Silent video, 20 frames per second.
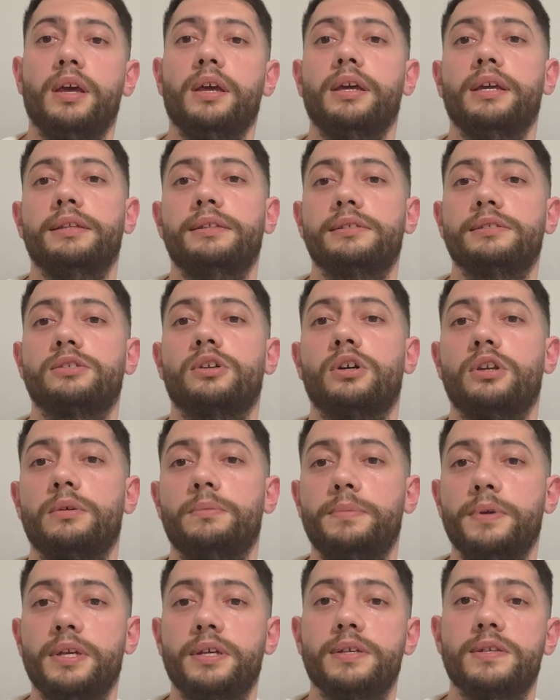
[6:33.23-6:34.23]
It is gonna
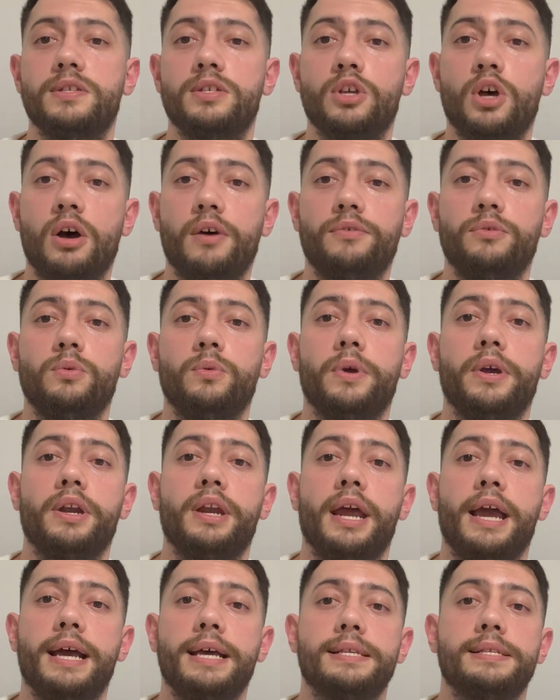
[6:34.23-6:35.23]
be a software
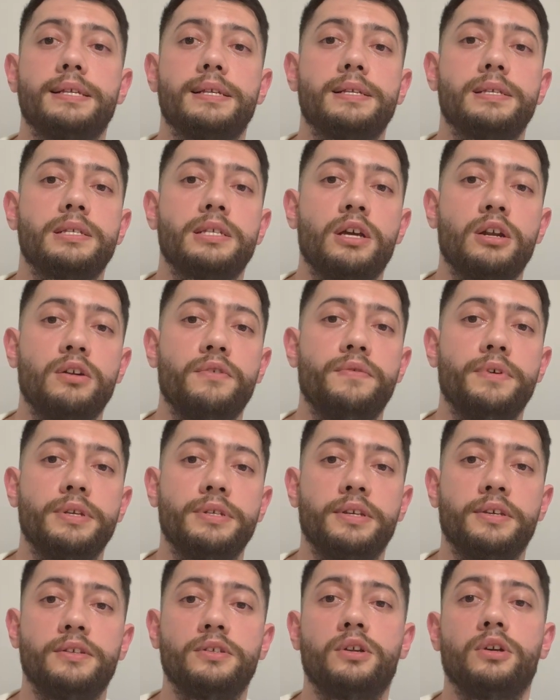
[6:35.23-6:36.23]
as a service.
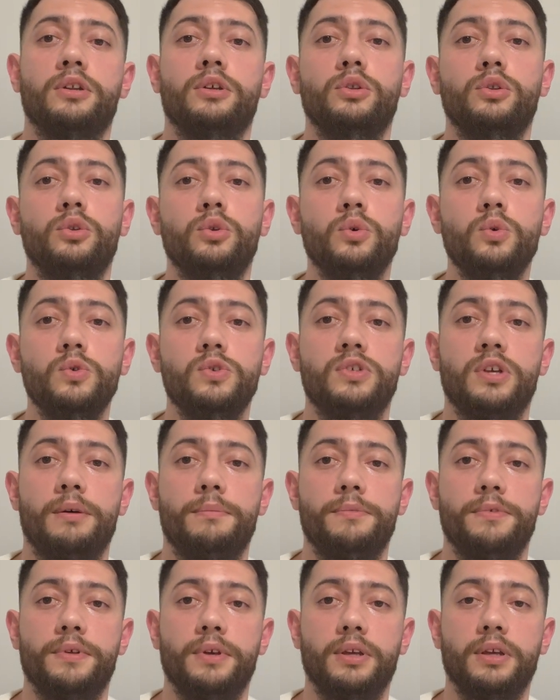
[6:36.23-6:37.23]
It is gonna do
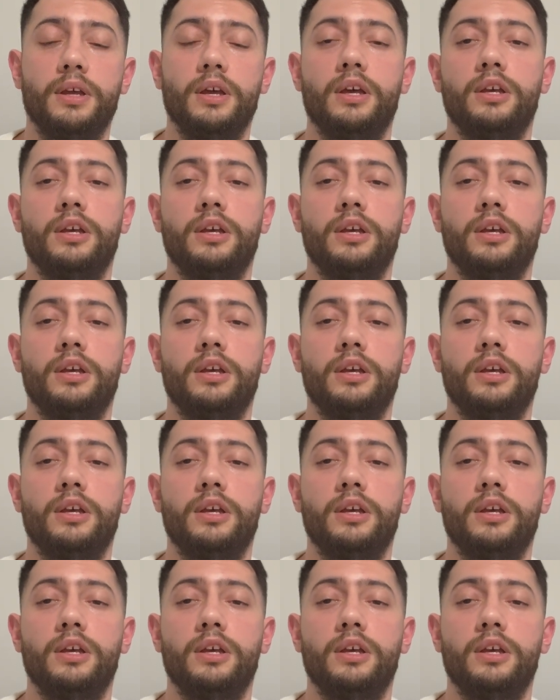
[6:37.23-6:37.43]
something.